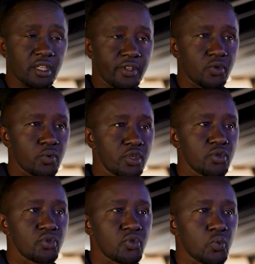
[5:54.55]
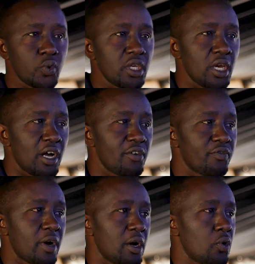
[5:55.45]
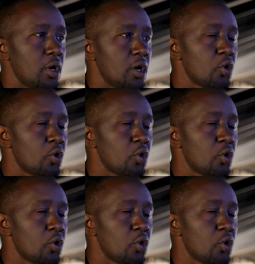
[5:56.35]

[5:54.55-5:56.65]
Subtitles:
that we use, we have our